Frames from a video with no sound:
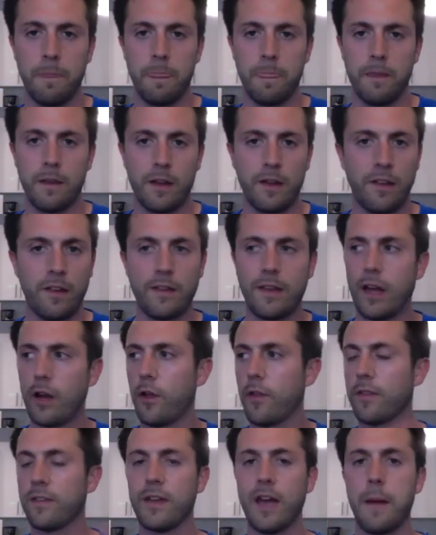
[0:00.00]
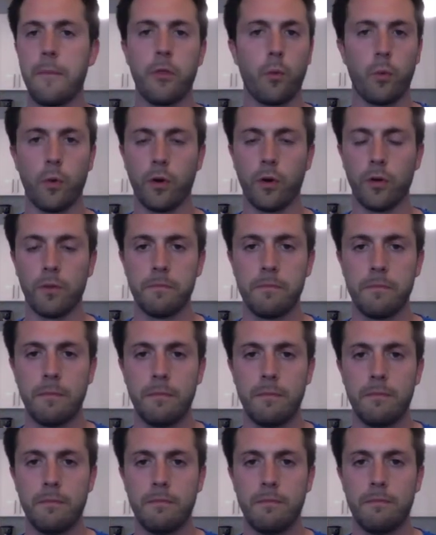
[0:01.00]
because he's got all the time in the world.
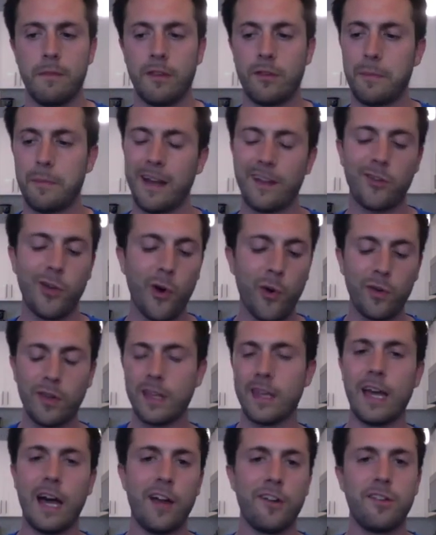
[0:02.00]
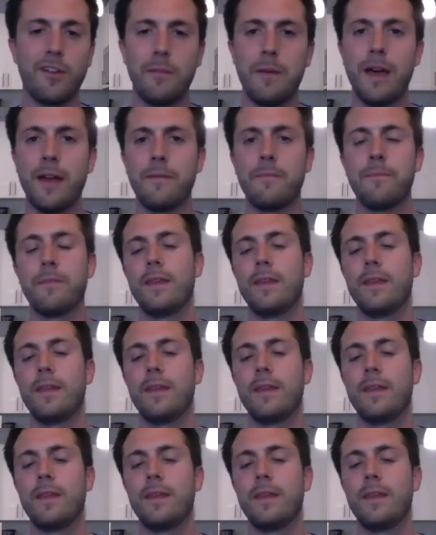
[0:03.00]
He said, man, I totally got you, man.